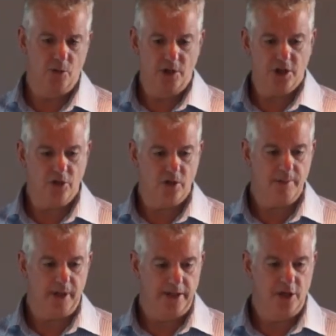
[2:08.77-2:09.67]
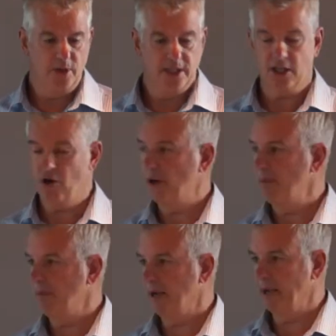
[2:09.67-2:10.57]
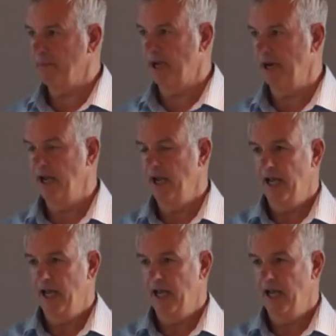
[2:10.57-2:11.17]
which talked about the US economy being about